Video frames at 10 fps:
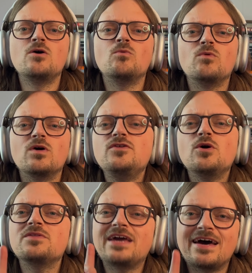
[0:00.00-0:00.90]
What if you
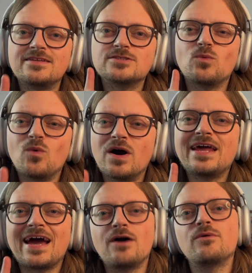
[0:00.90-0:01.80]
only had this 1
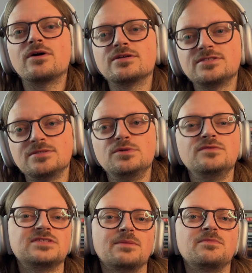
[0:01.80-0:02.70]
hour to move
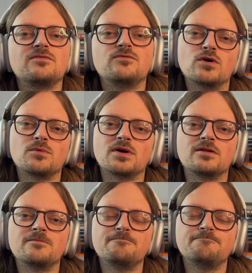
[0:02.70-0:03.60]
something forward?
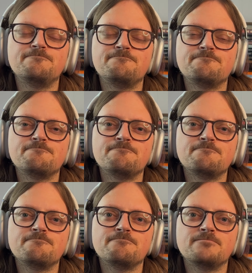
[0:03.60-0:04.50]

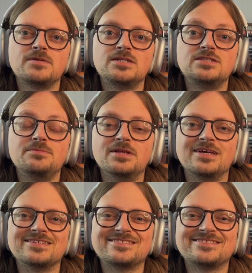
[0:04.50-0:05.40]
She
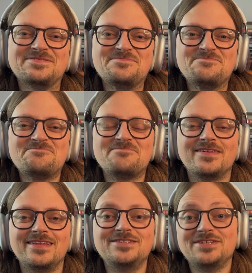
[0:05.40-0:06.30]
blinks.
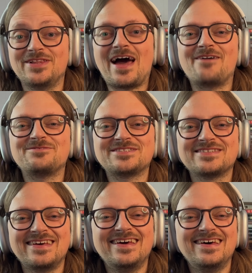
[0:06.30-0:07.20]
Then she laughs.
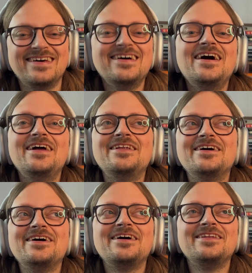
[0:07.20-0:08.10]

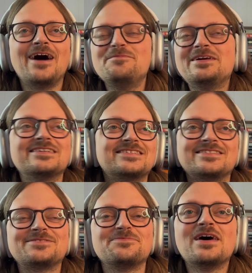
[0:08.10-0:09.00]
Not because
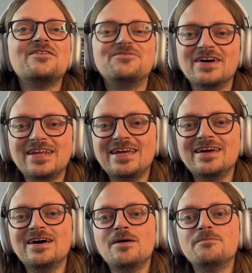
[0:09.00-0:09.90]
it's funny,
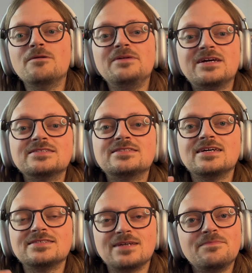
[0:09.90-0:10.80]
but because
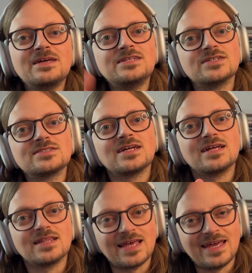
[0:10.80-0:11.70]
something just
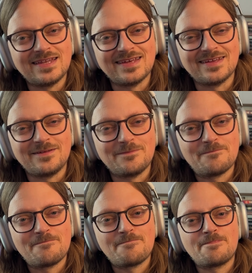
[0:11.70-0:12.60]
landed.
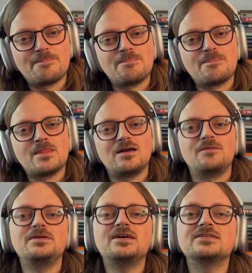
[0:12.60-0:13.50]

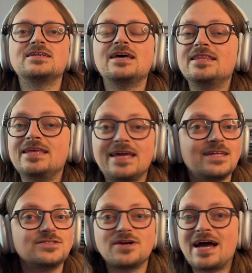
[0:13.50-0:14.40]
Because the
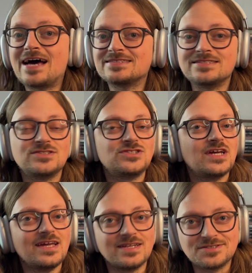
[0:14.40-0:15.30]
answer hasn't
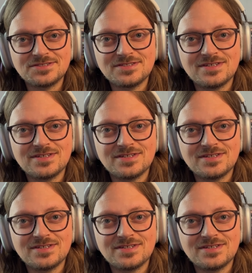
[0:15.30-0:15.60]
changed.